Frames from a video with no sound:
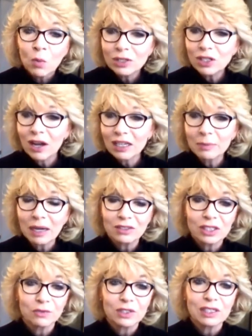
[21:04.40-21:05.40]
We talk about
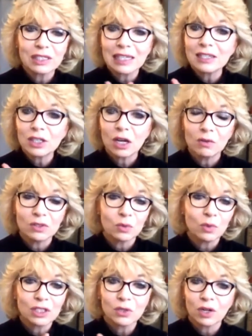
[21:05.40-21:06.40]
different skin tones and
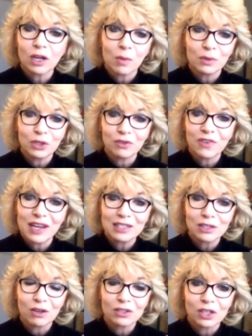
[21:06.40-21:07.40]
what's going on with your
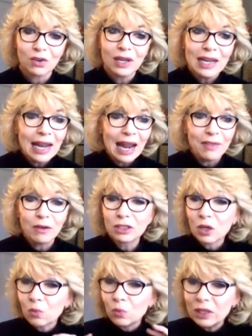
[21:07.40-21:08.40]
face also. And those
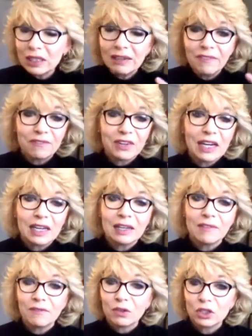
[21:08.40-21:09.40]
are really
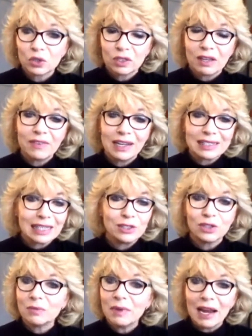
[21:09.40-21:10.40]
fun virtual events. I
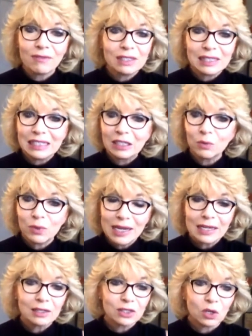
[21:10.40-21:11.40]
do them every single
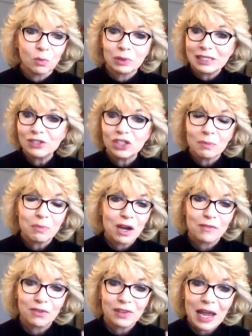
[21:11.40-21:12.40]
week, so please jump
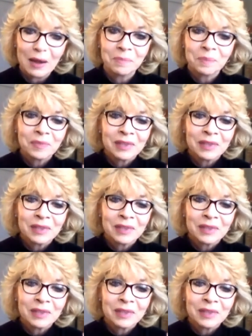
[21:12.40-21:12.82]
on for that.